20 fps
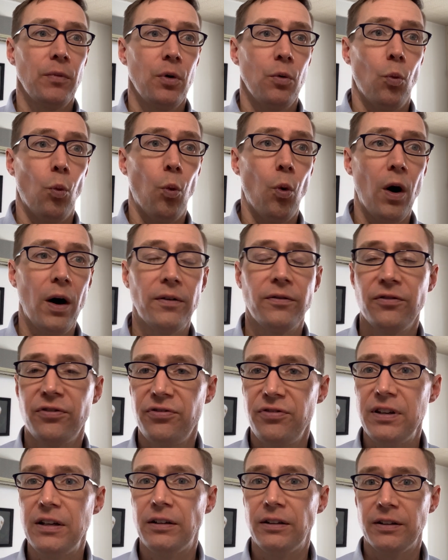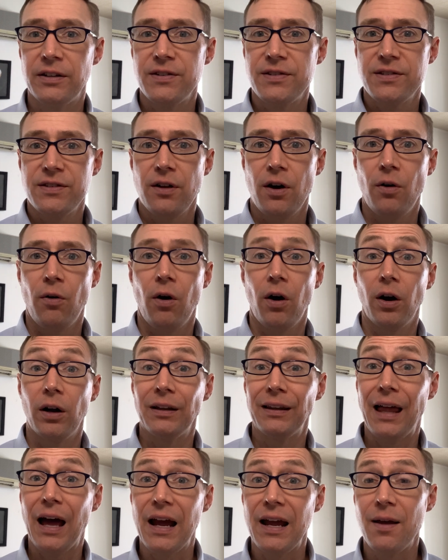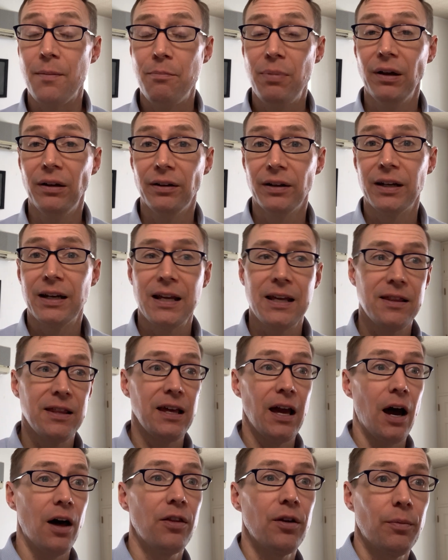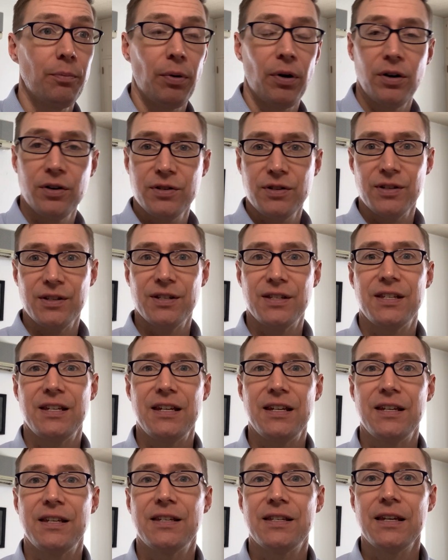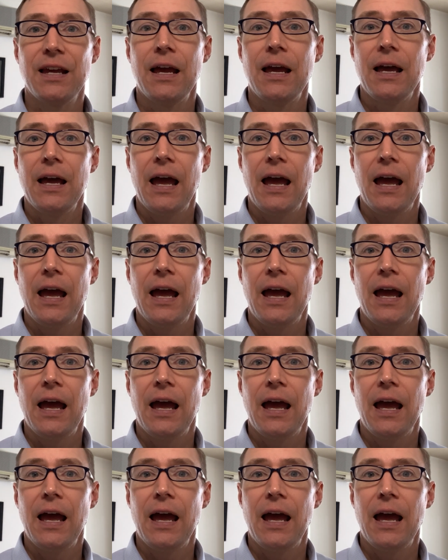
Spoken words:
one feel as though are a liability, the other person sees